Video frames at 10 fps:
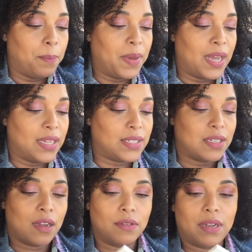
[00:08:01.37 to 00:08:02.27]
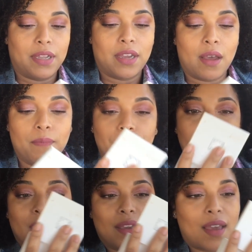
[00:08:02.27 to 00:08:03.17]
but oh, there you go.
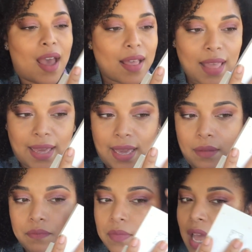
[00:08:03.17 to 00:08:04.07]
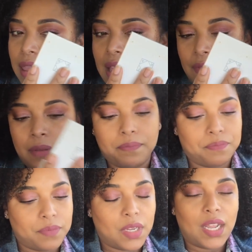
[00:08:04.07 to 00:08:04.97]
I like it. I love it.
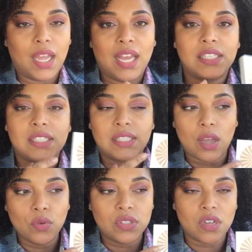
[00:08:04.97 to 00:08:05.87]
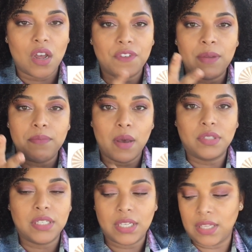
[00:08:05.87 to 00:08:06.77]
It's so soft. It
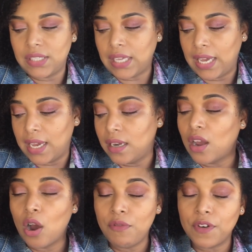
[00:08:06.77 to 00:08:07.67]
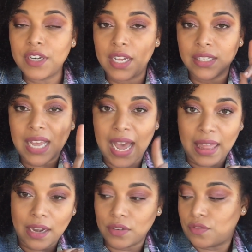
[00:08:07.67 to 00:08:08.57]
melts into the skin. Ofra does
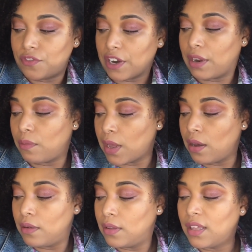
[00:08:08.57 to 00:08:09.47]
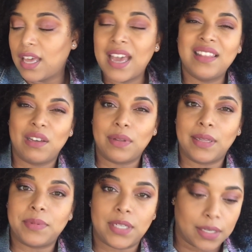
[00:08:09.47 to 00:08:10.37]
highlighters very well, and liquid
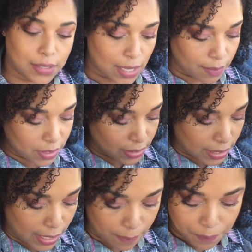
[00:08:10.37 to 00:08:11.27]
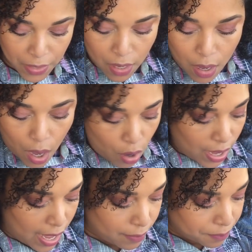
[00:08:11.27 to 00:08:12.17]
lipsticks. I'm just saying.
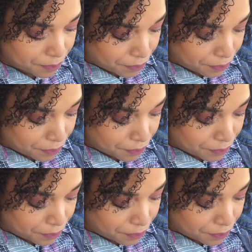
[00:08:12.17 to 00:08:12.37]
Okay,